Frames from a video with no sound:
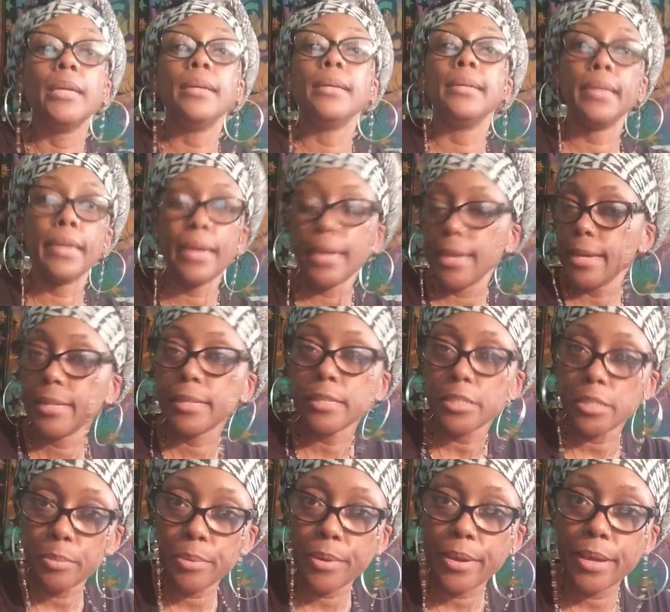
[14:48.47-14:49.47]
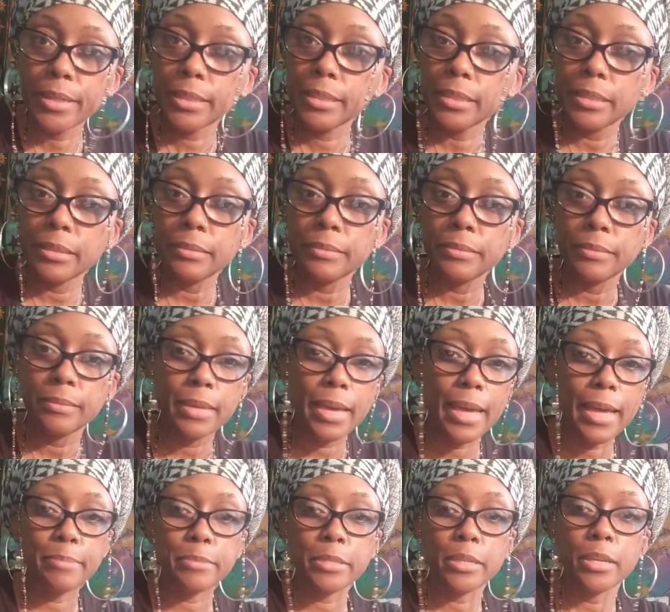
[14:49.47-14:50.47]
Yeah, she pregnant.
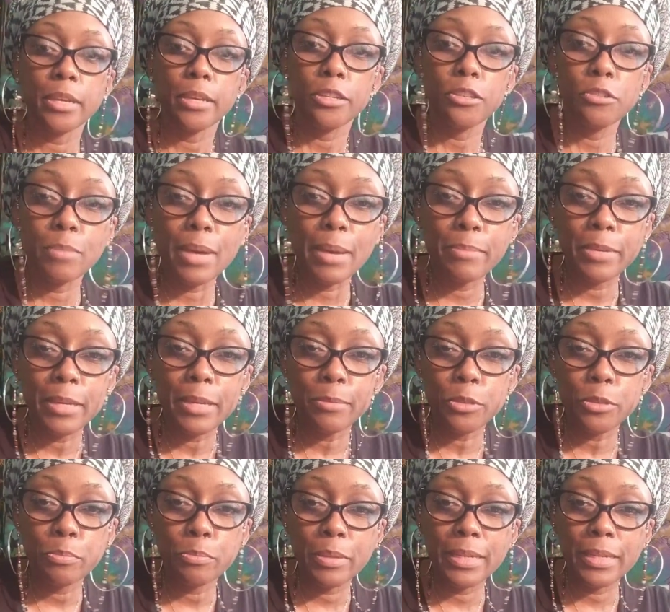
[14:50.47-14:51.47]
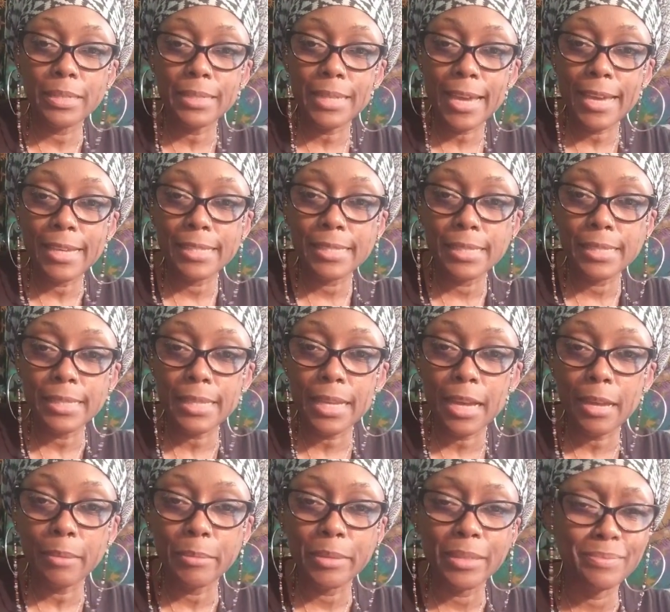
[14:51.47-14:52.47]
Absolutely. You might be able to pin Tassie's
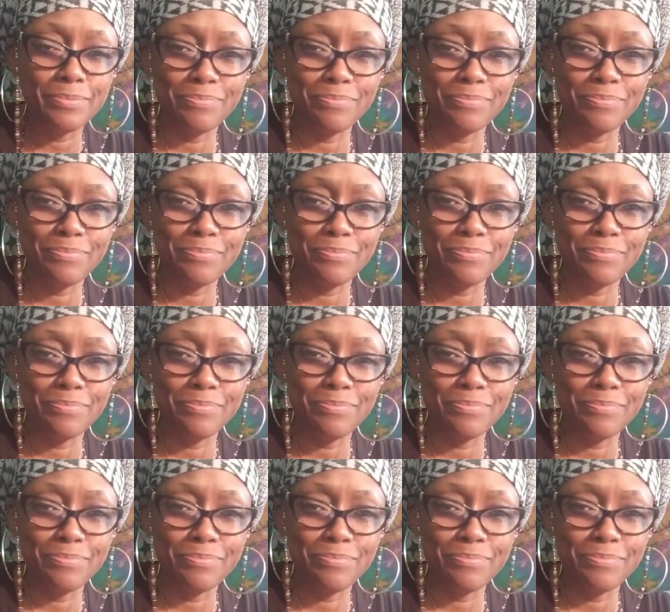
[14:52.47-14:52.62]
comment.